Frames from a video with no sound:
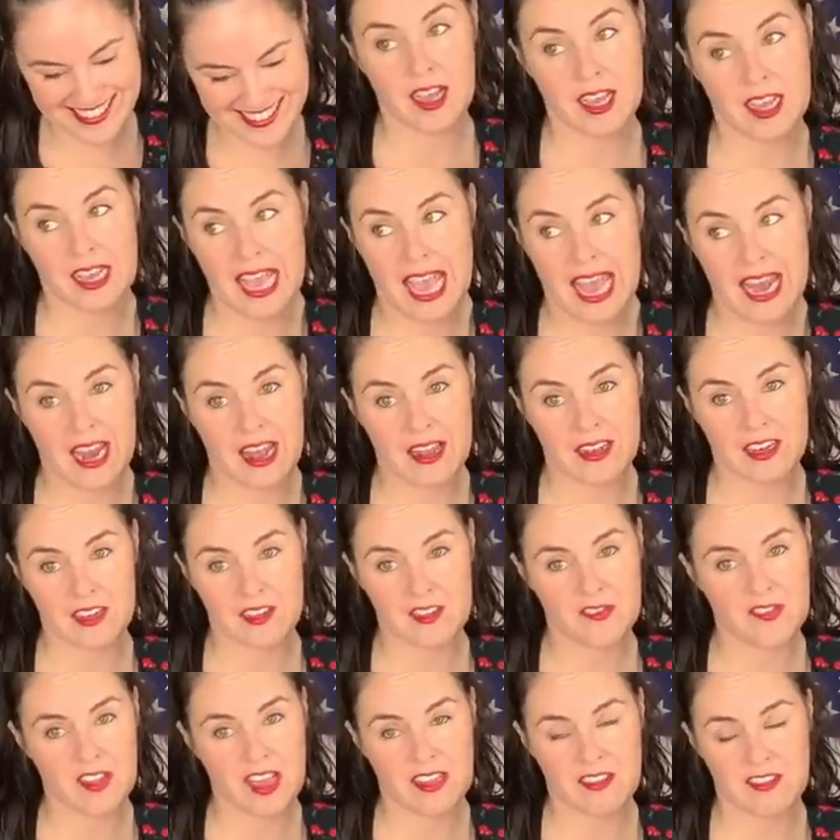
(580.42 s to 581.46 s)
Again, on
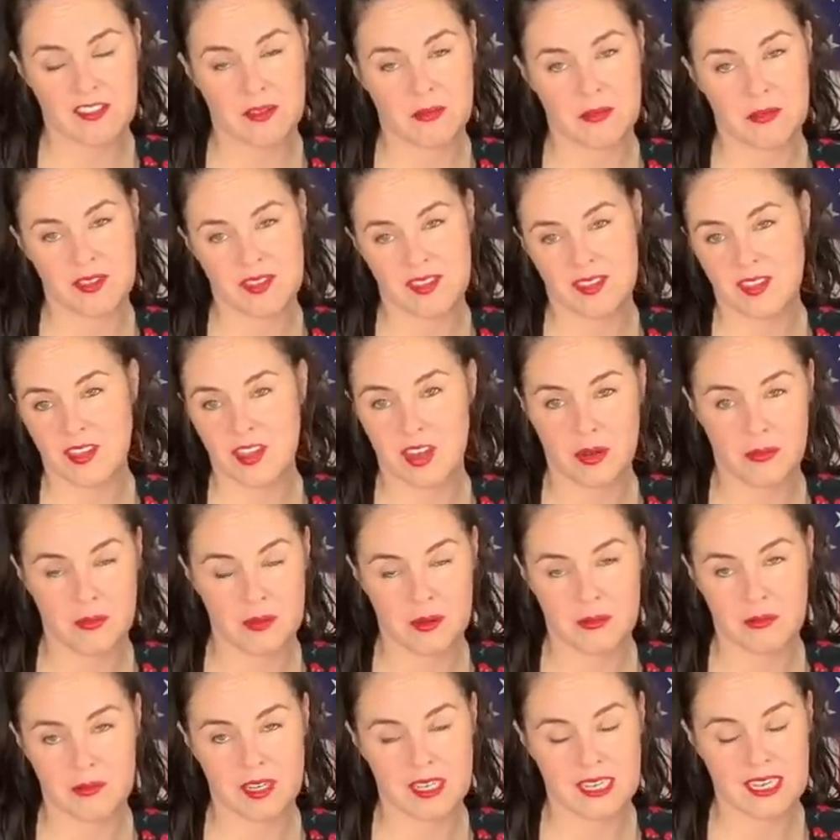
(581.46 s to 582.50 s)
its face, it was a little bit
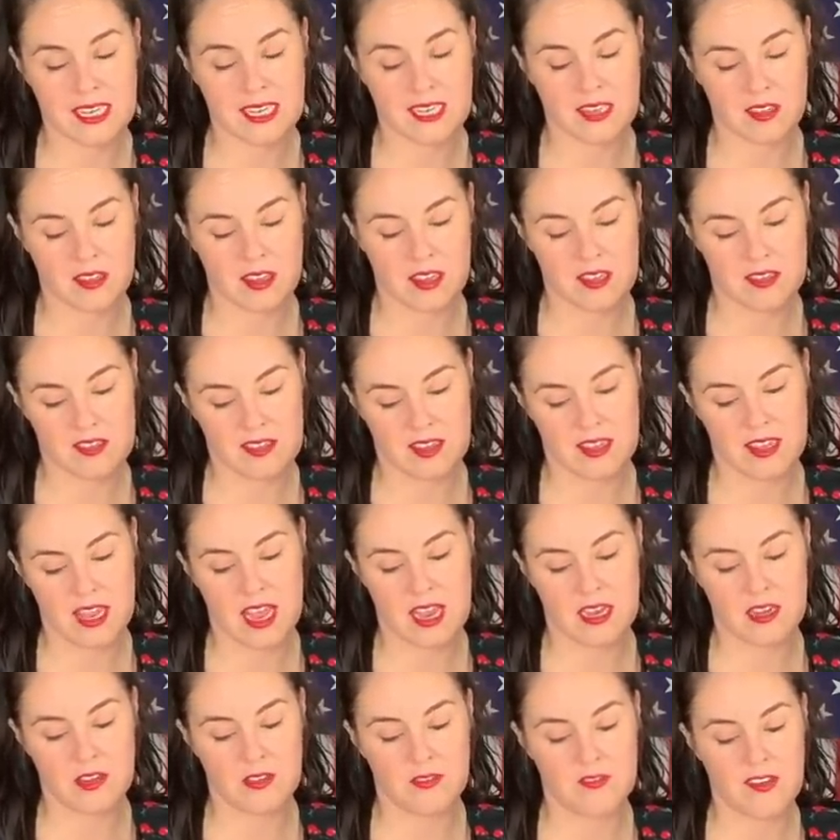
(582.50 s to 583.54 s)
ridiculous. And
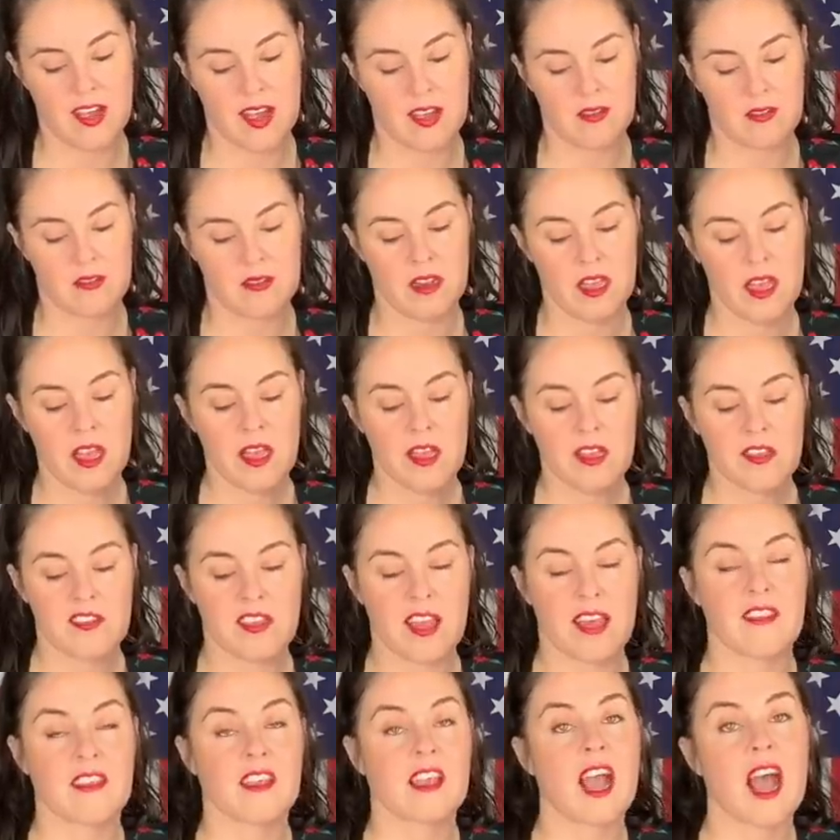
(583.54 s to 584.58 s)
then you found
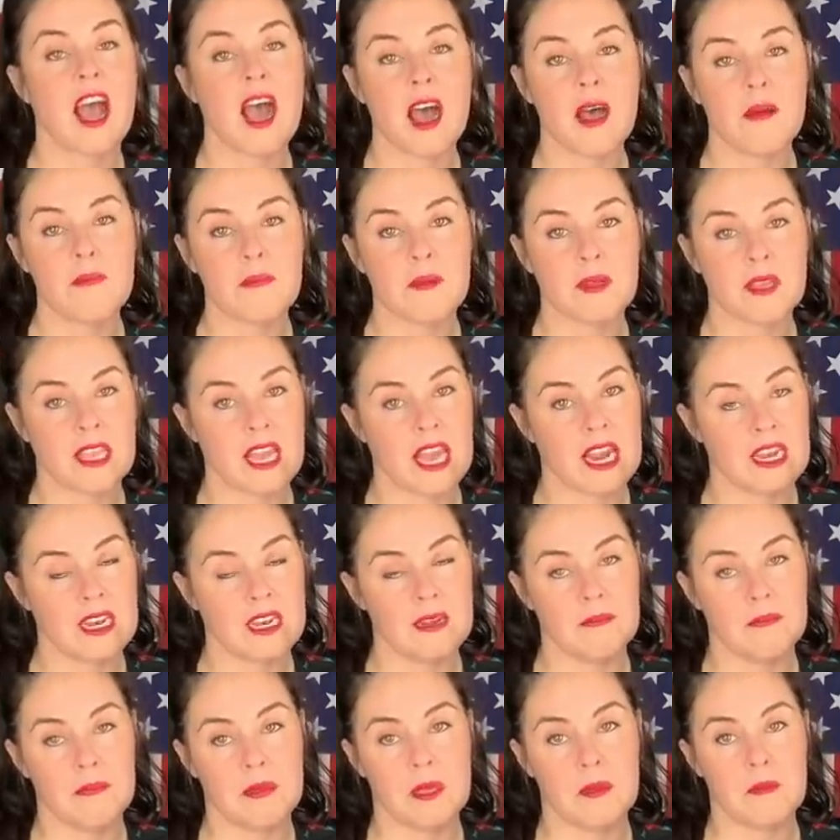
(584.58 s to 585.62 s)
saw the cop
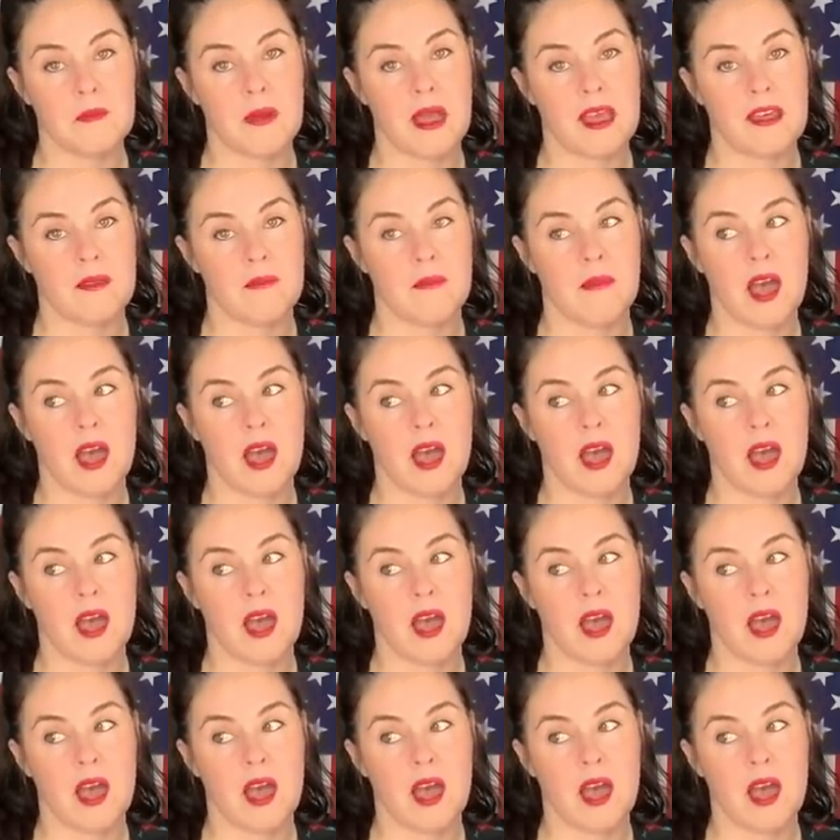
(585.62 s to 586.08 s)
getting beat by the